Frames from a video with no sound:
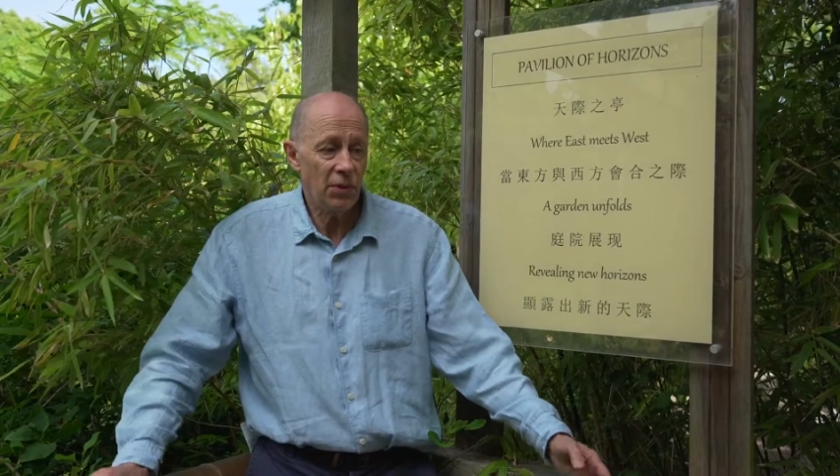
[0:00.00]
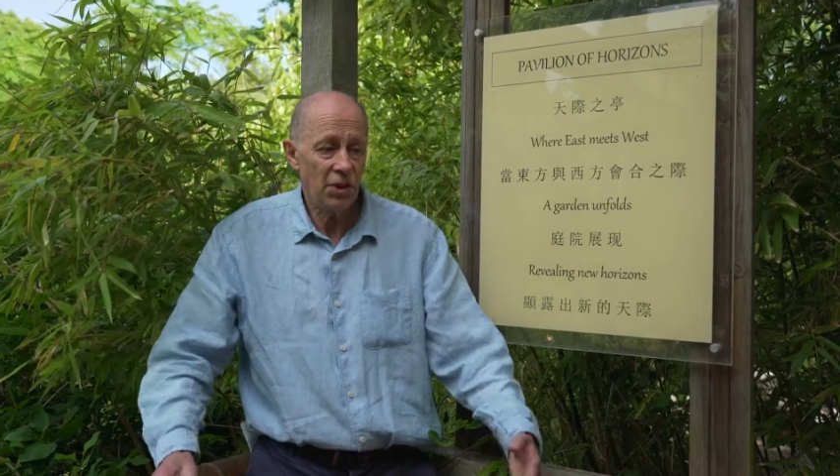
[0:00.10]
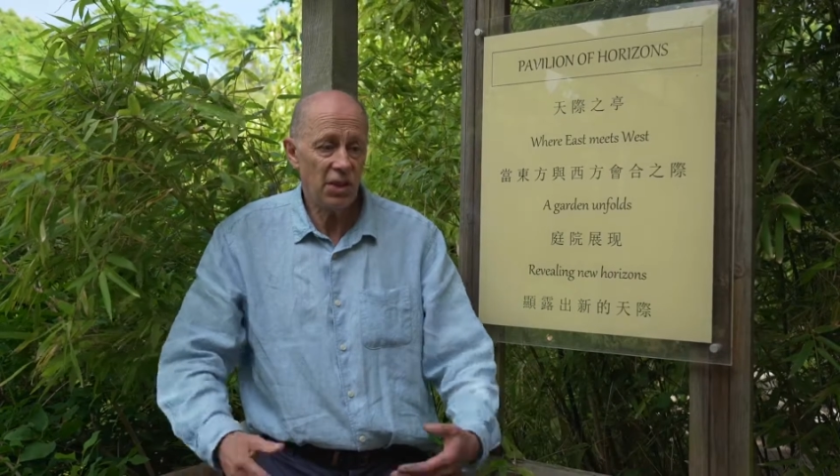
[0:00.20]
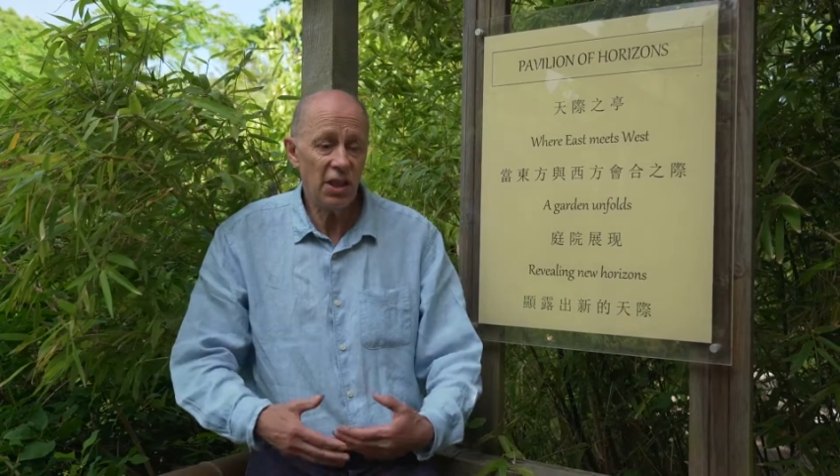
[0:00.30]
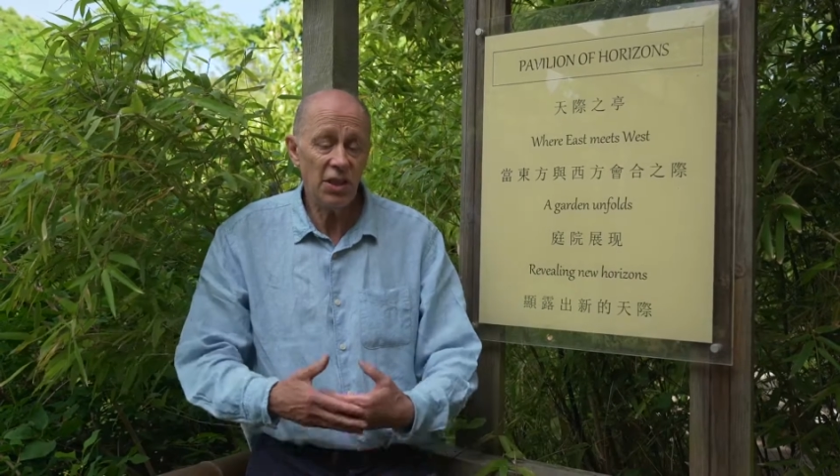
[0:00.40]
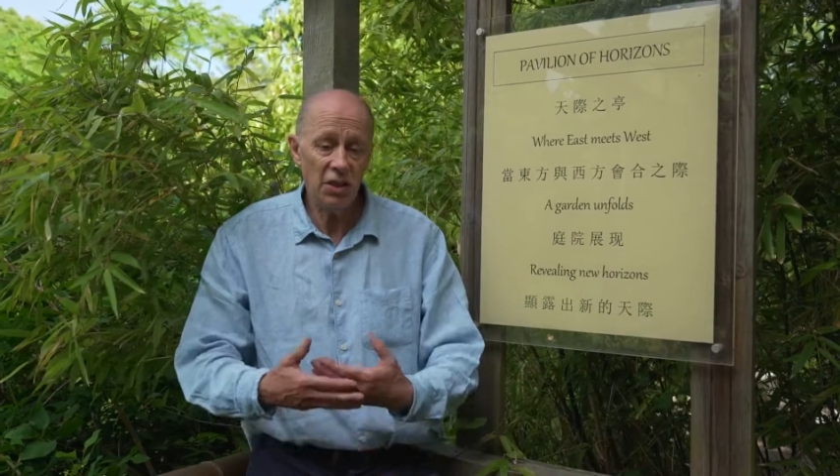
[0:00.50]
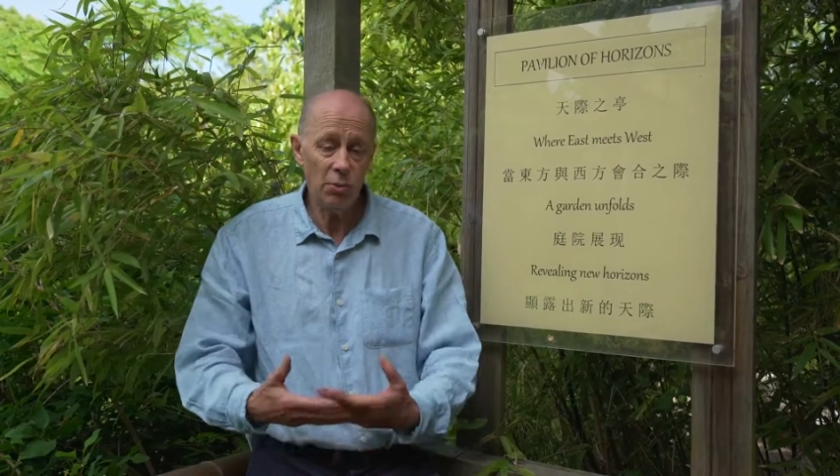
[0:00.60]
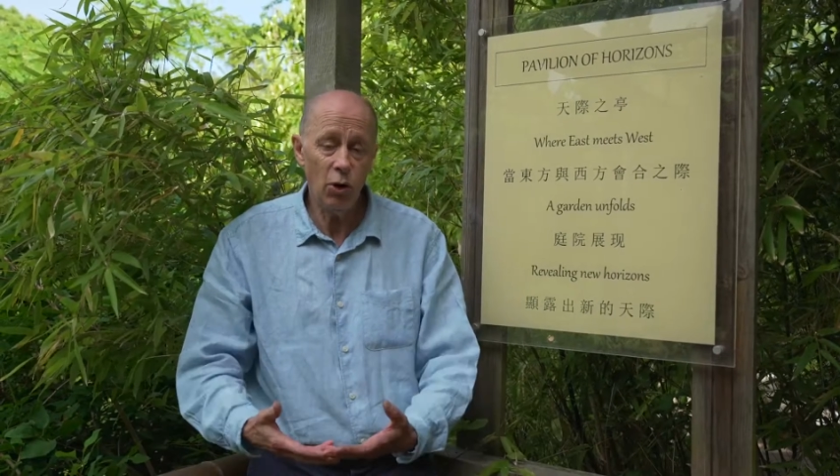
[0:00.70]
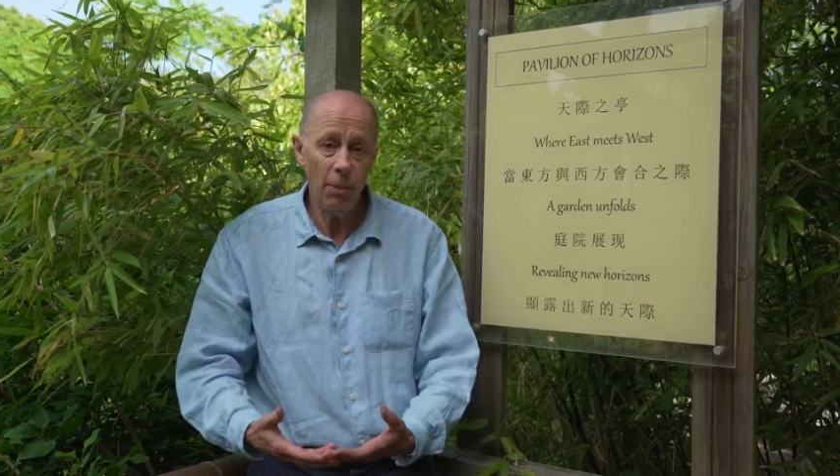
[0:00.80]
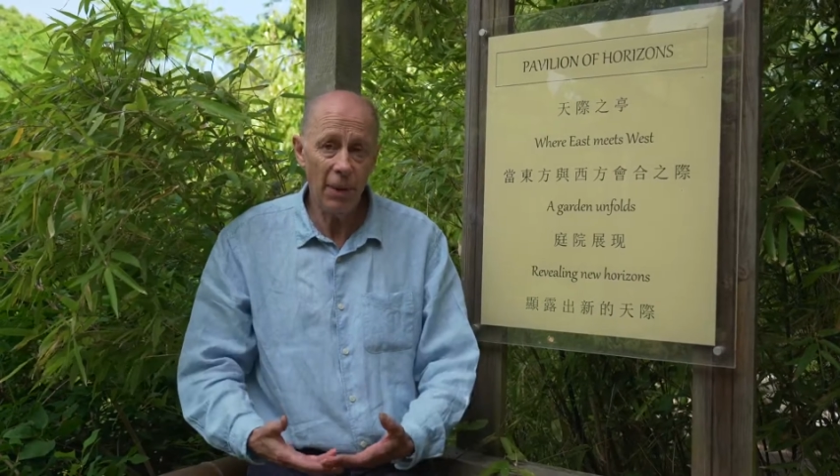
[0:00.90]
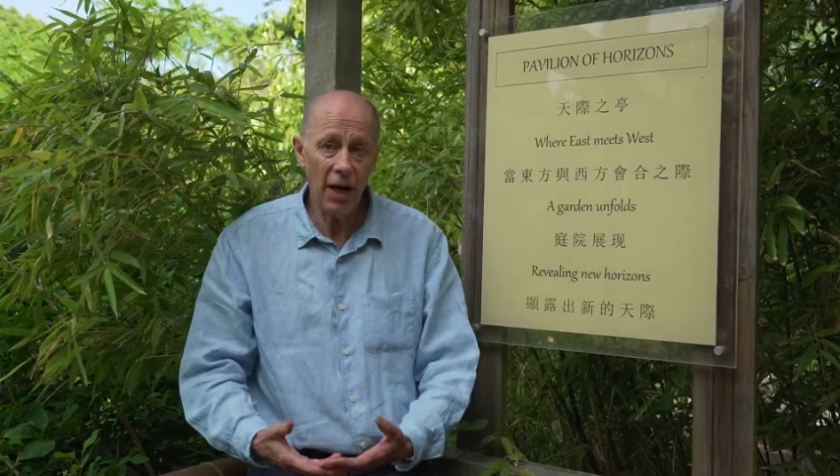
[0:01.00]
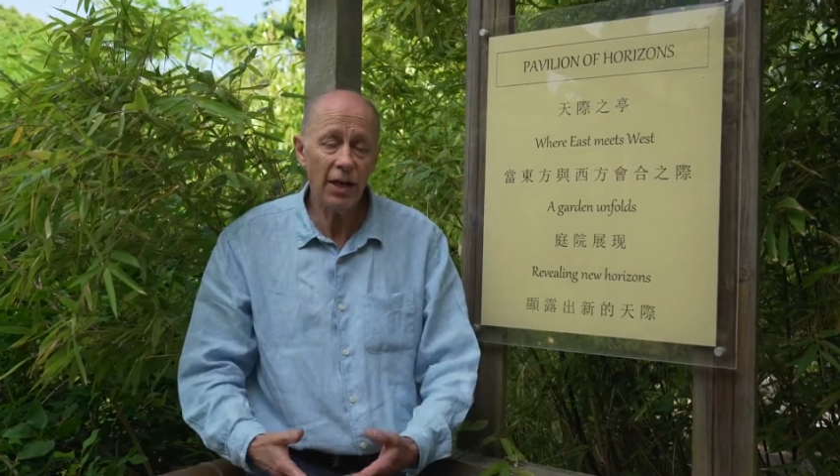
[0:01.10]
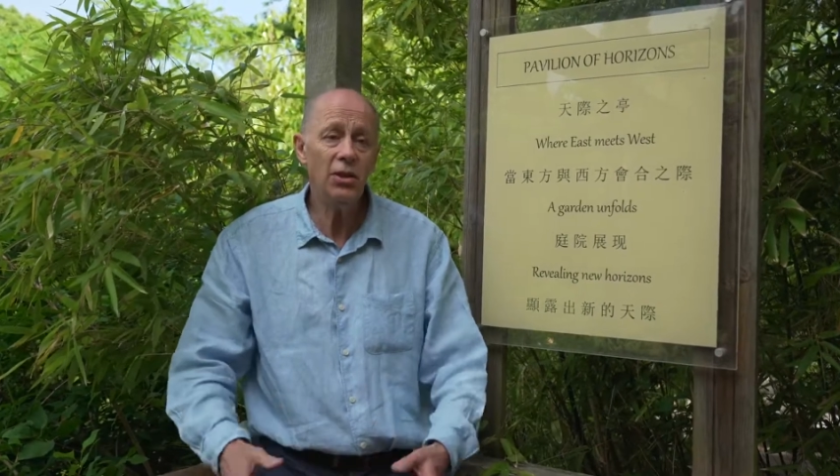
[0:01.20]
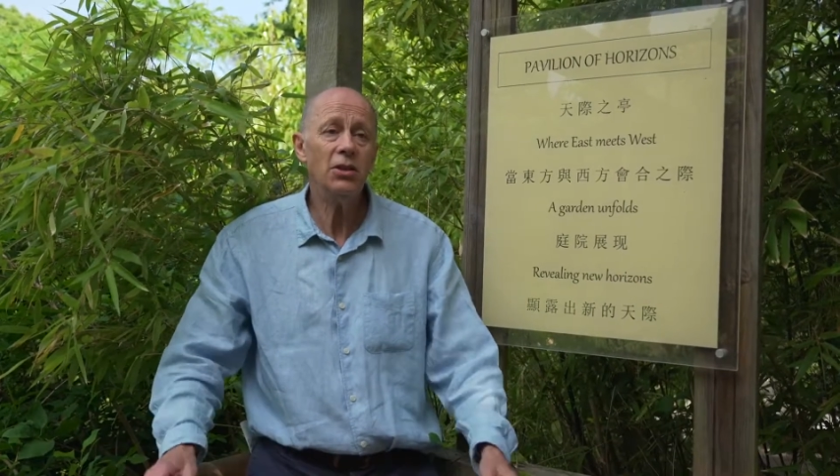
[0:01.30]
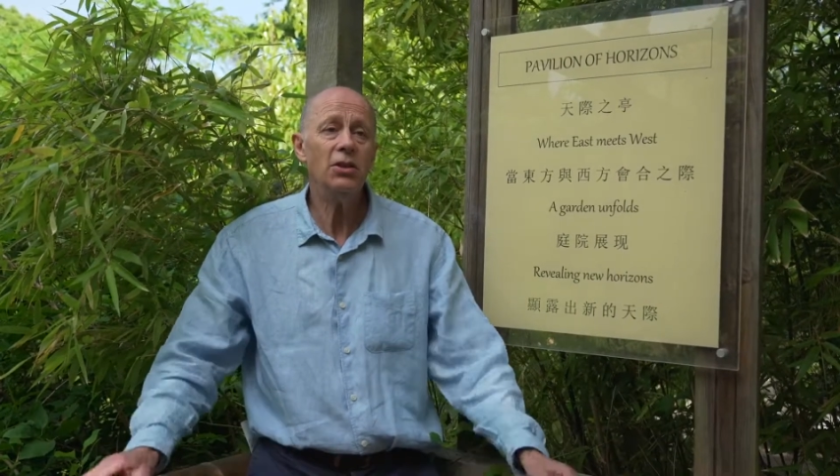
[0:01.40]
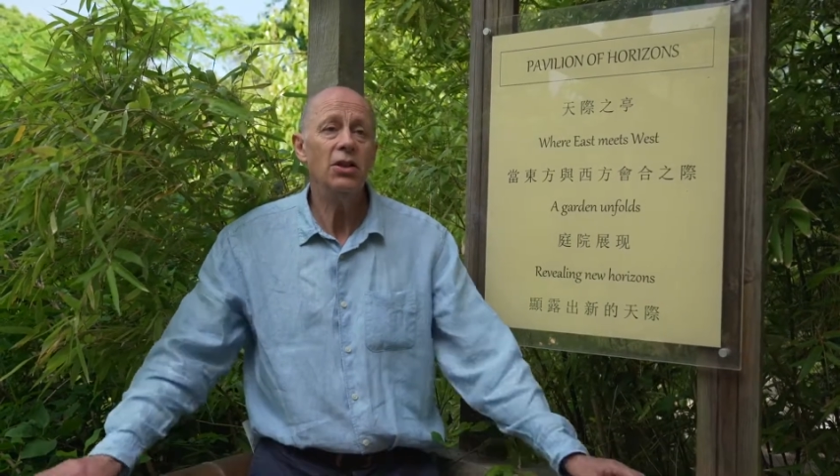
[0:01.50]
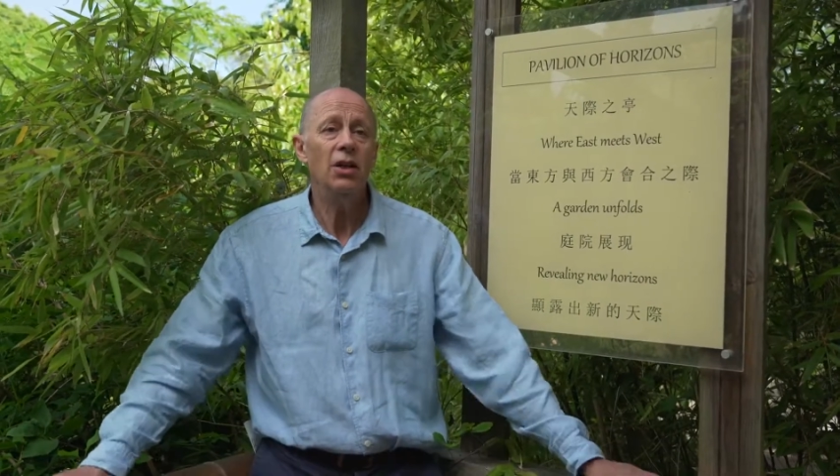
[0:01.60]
disease is more mild,